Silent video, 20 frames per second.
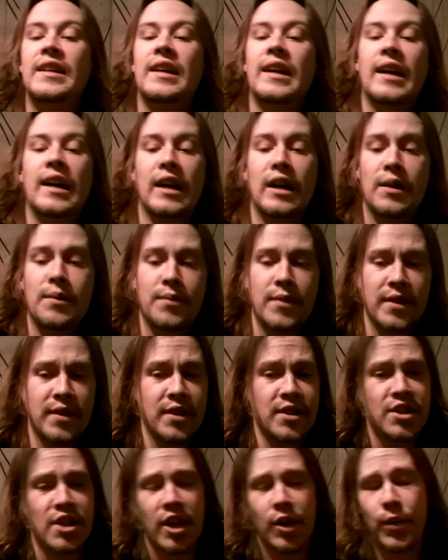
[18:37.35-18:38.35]

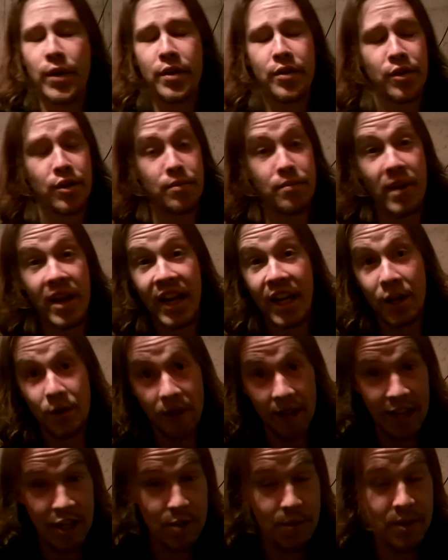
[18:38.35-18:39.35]
The song went through many
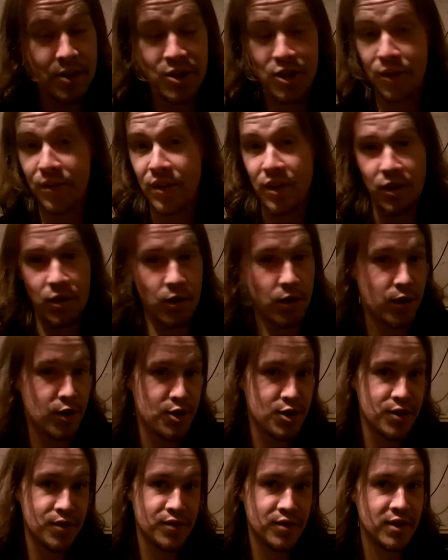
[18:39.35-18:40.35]
arrangements over the
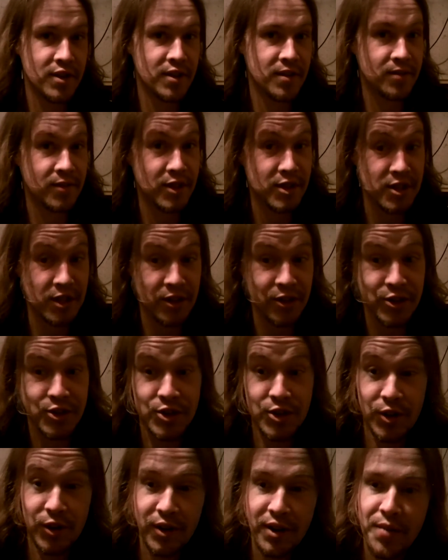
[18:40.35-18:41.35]
course of the Tull
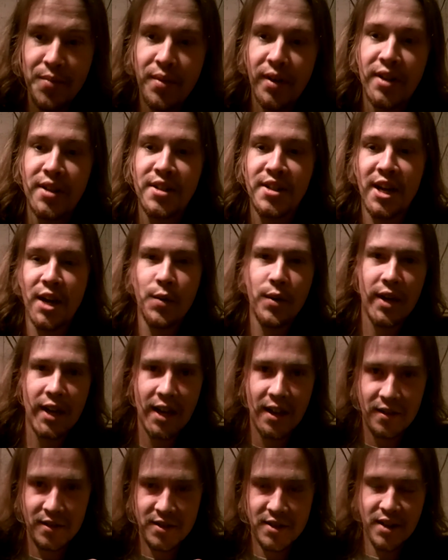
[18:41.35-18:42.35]
story, but we
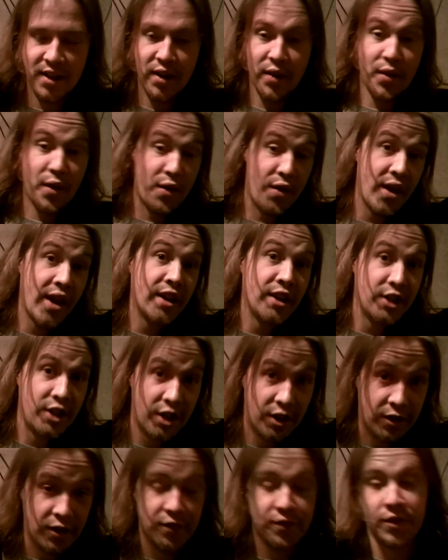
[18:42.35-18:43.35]
get the then
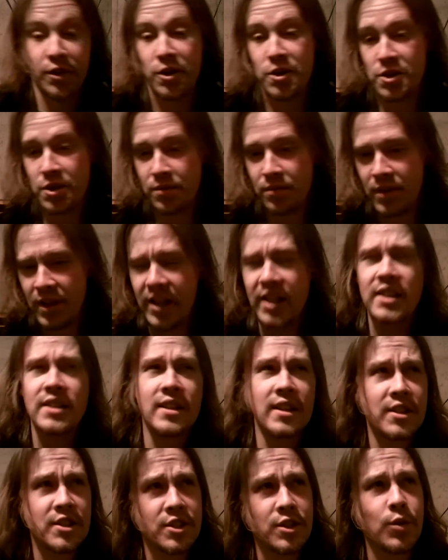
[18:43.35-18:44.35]
current version, and
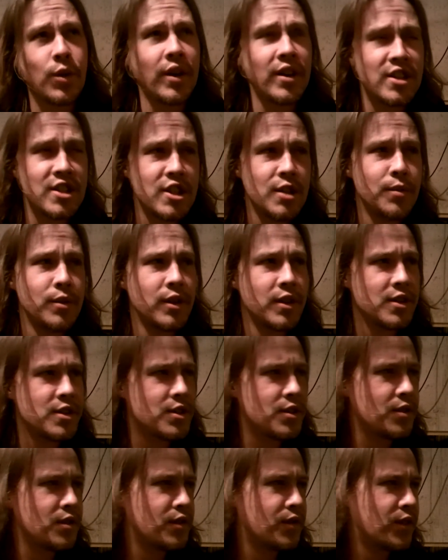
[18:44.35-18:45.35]
it's quite similar
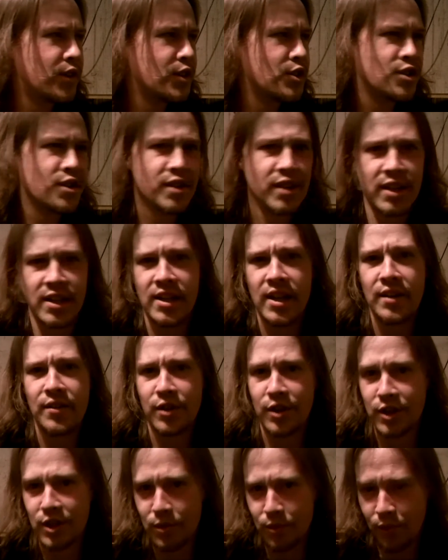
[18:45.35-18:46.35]
to the version that I've
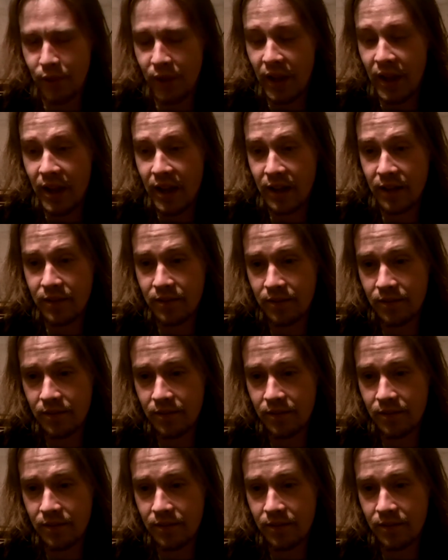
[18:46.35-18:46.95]
heard them play.